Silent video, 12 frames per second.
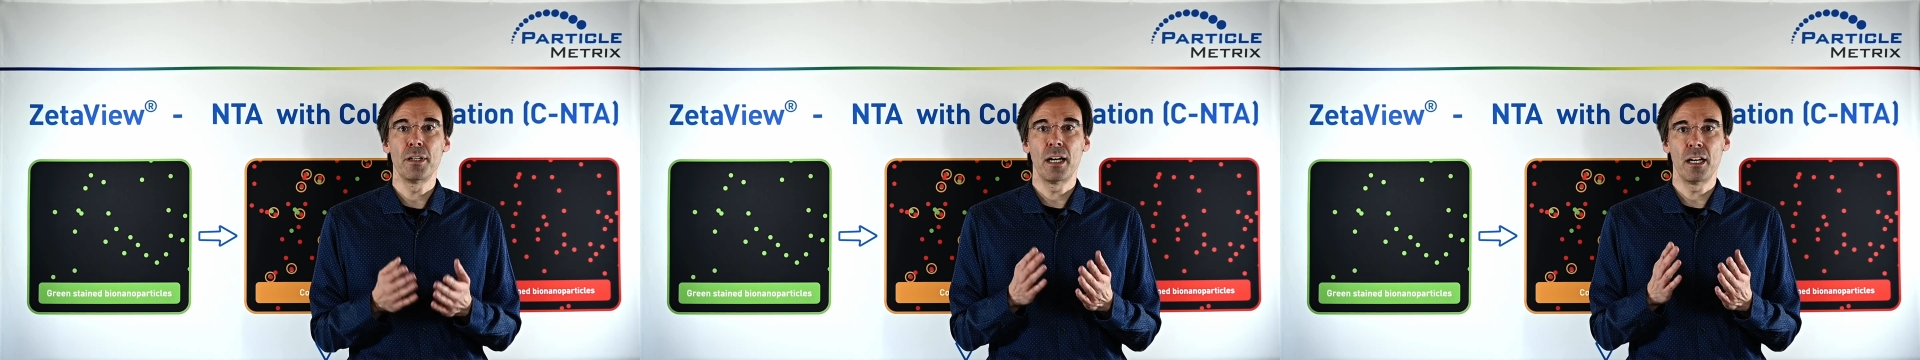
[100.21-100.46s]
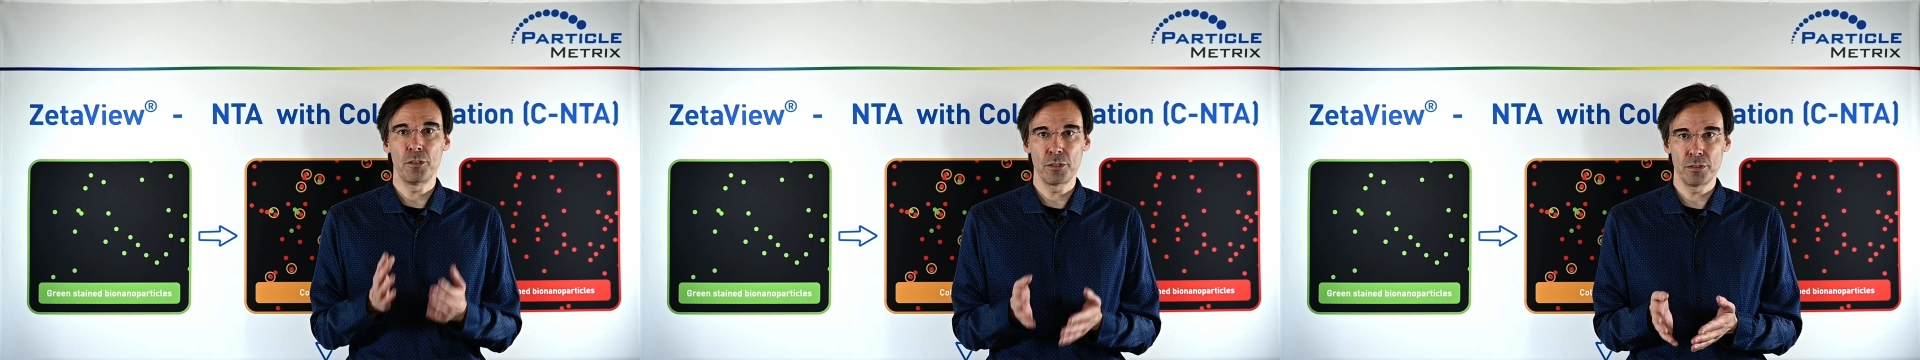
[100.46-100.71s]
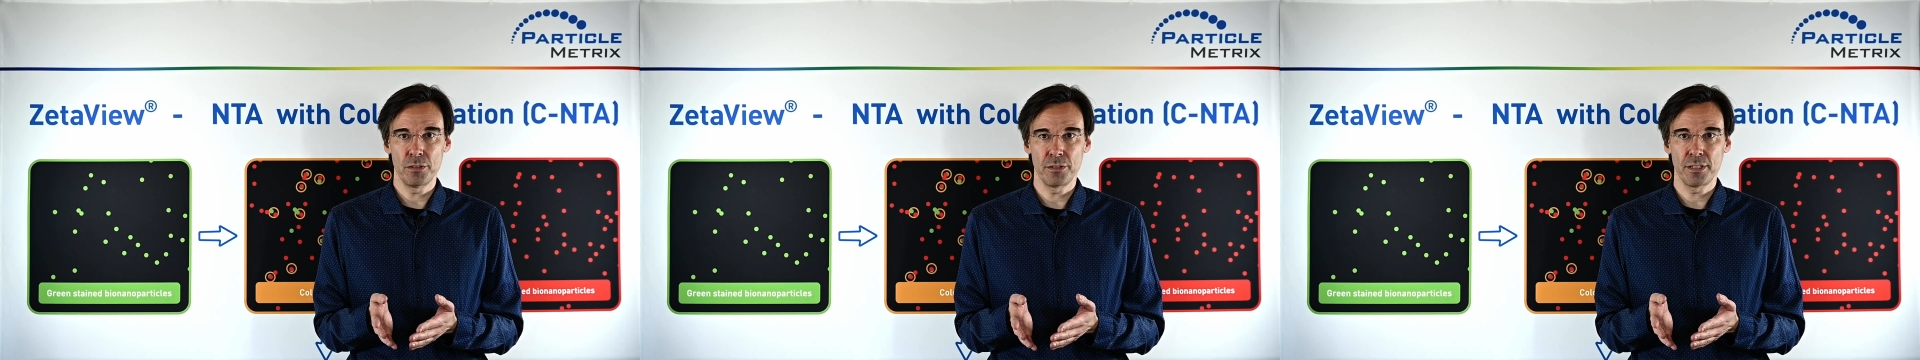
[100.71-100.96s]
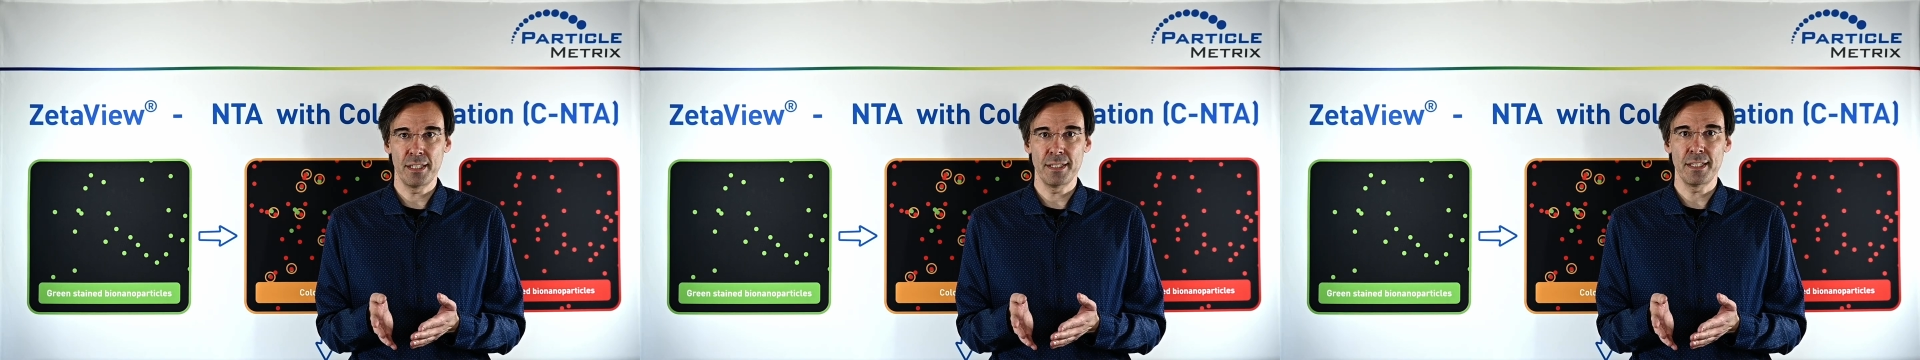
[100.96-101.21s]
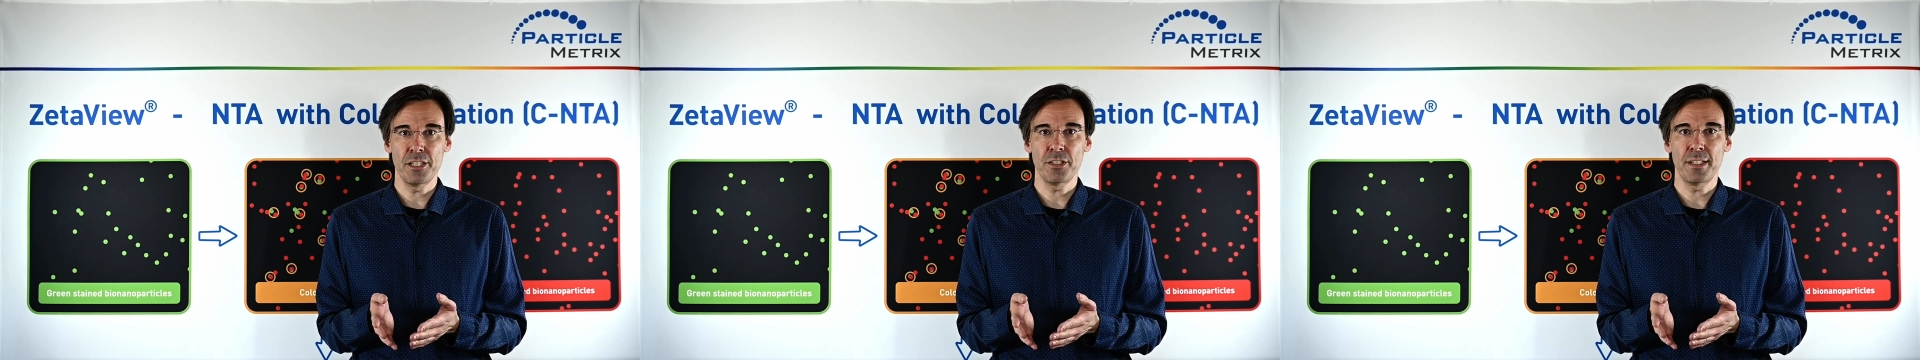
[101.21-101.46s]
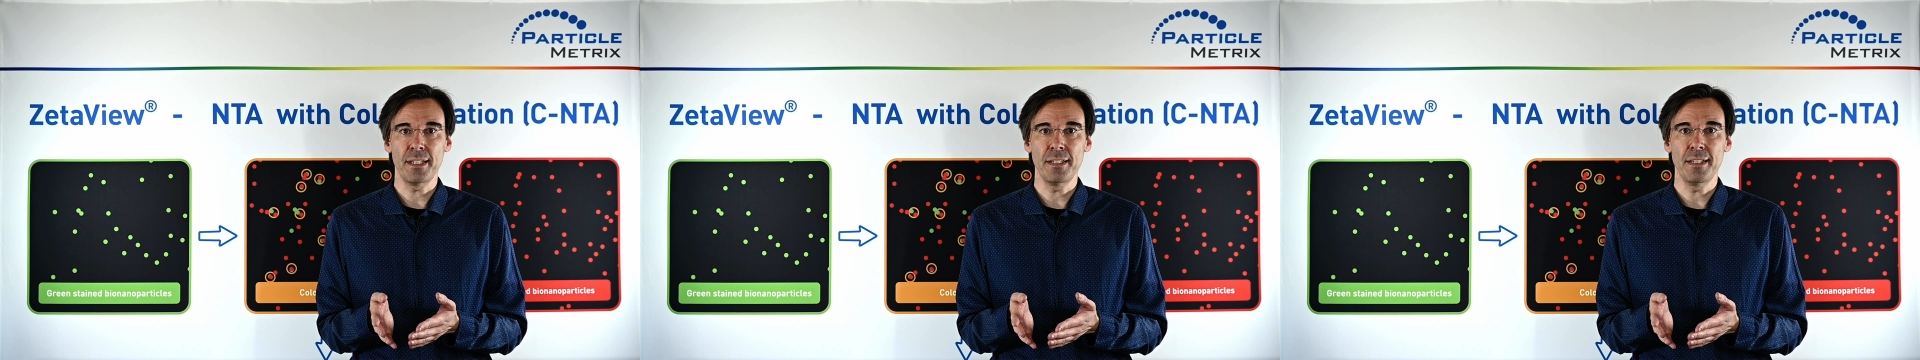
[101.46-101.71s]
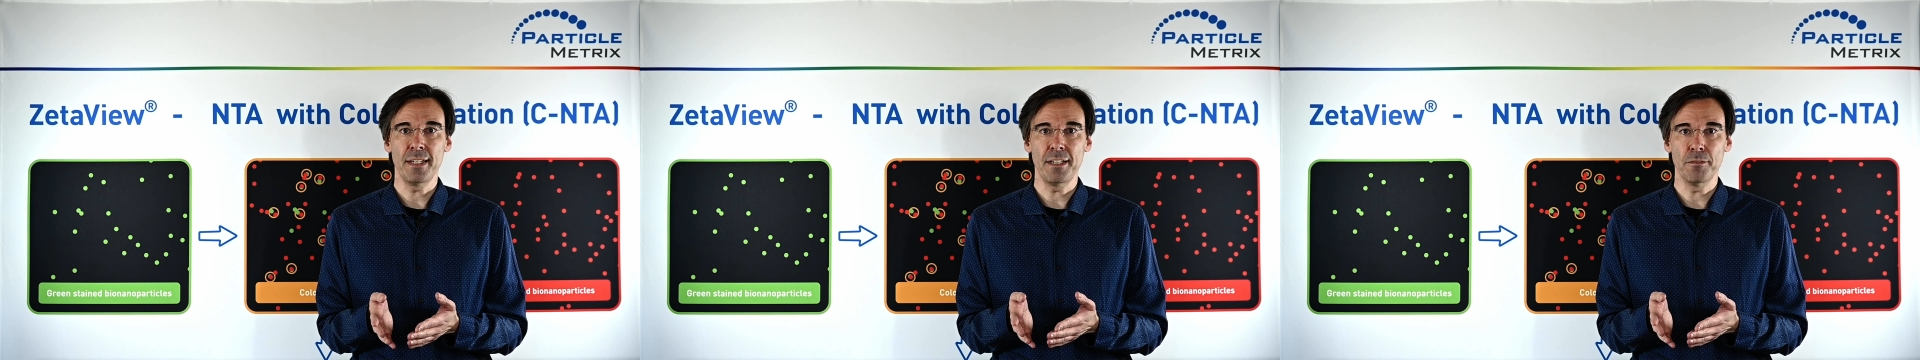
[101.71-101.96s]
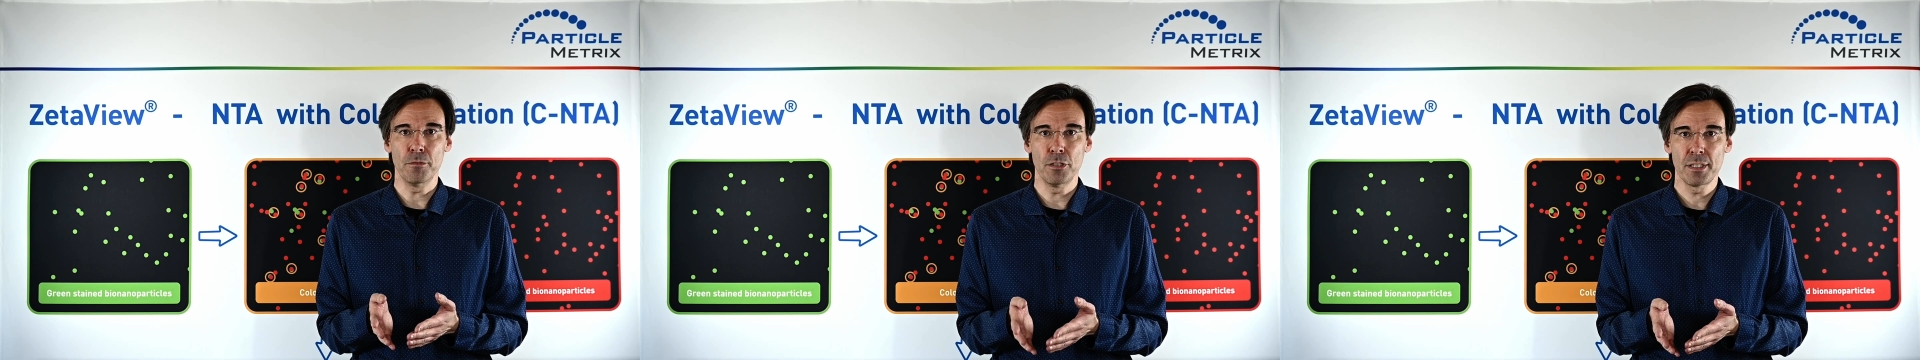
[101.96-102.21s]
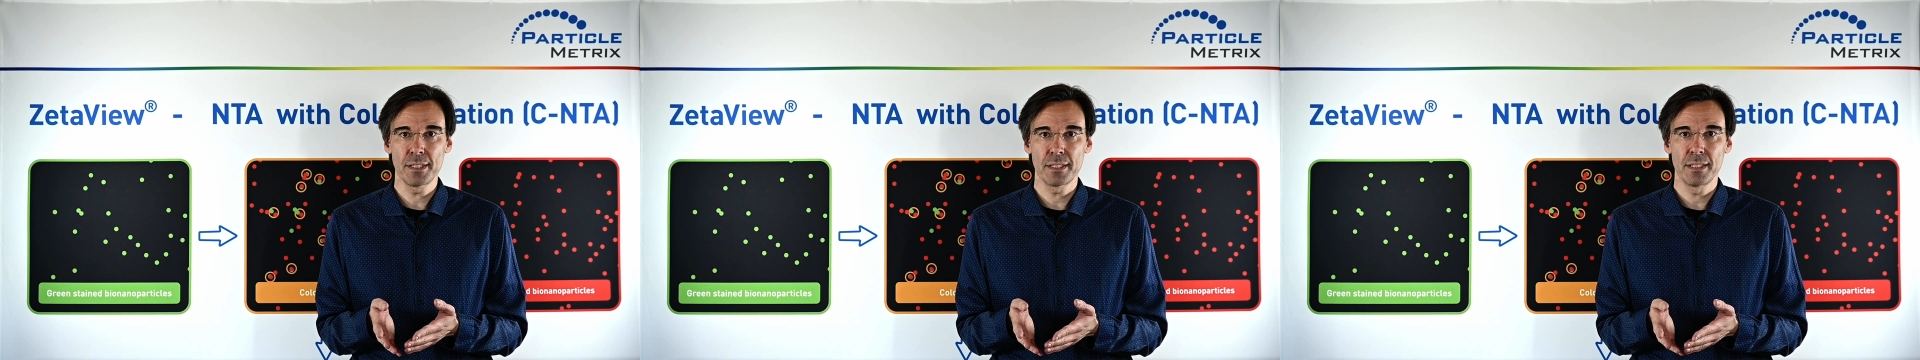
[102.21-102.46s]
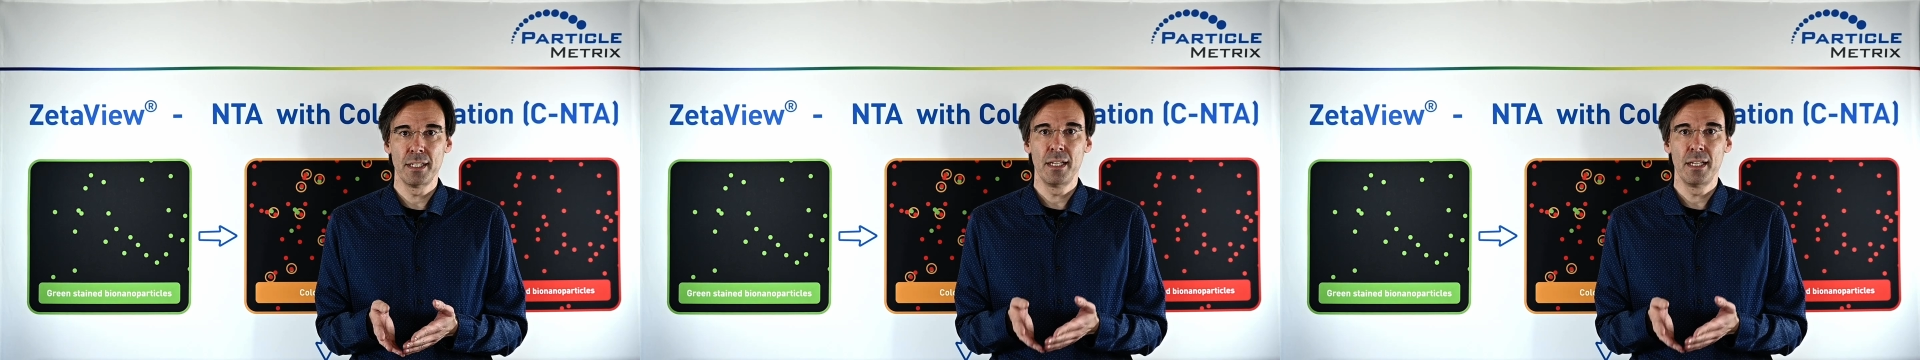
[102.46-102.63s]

how colocalization NTA works,